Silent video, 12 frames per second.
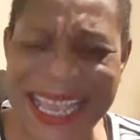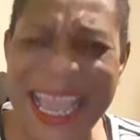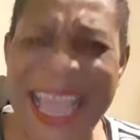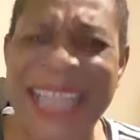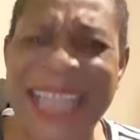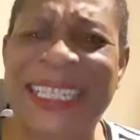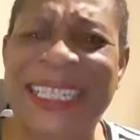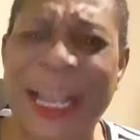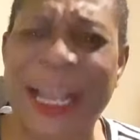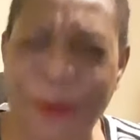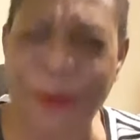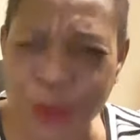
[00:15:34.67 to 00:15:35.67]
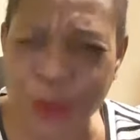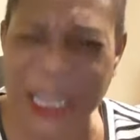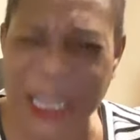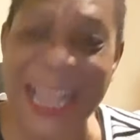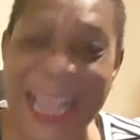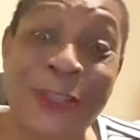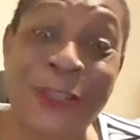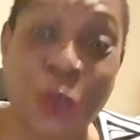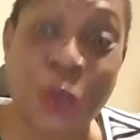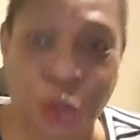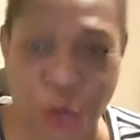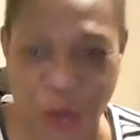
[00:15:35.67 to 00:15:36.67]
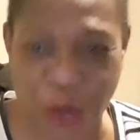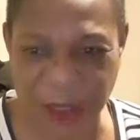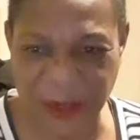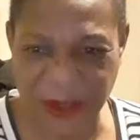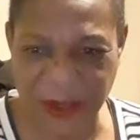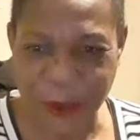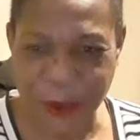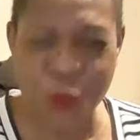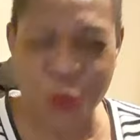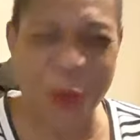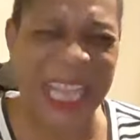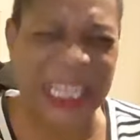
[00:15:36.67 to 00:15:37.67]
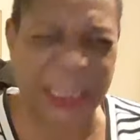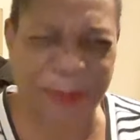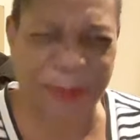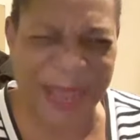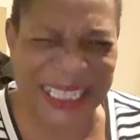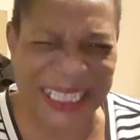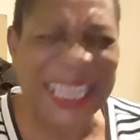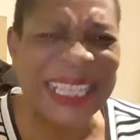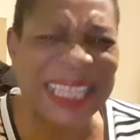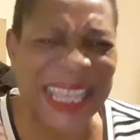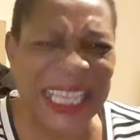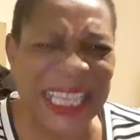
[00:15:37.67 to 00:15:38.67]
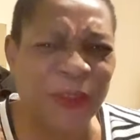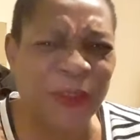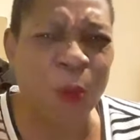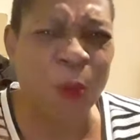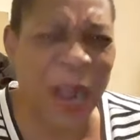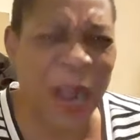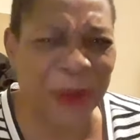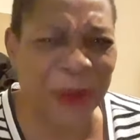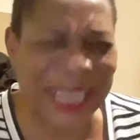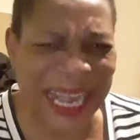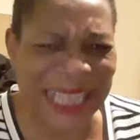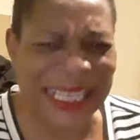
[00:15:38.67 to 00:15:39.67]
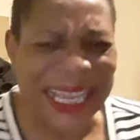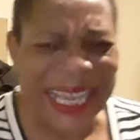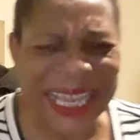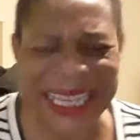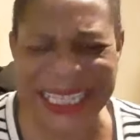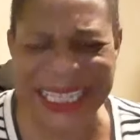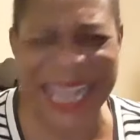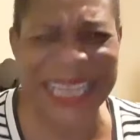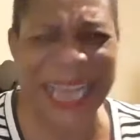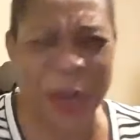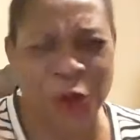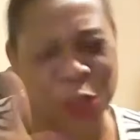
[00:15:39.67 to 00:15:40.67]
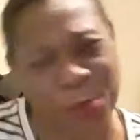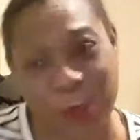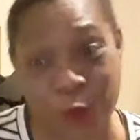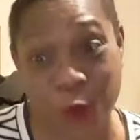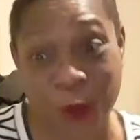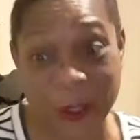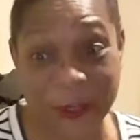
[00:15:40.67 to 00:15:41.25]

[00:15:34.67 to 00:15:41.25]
and tell you say that it's surgeon? You expect things for work out right inside that hospital?